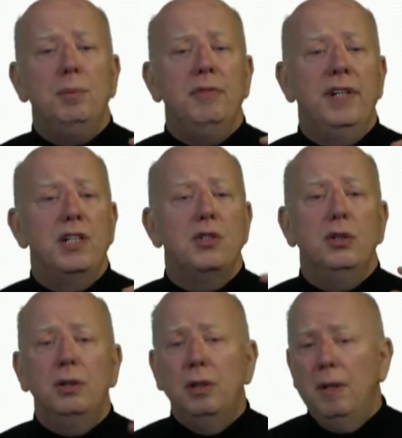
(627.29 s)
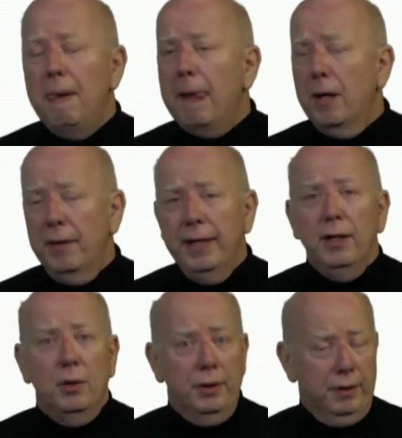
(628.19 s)
or professional, all
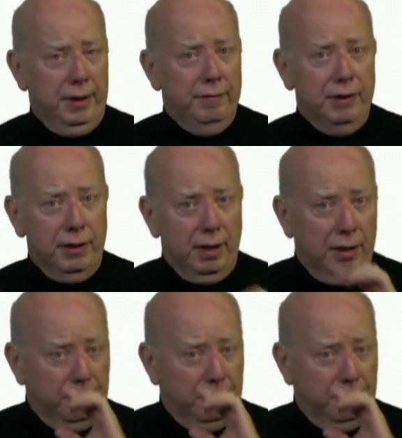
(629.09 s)
right, or even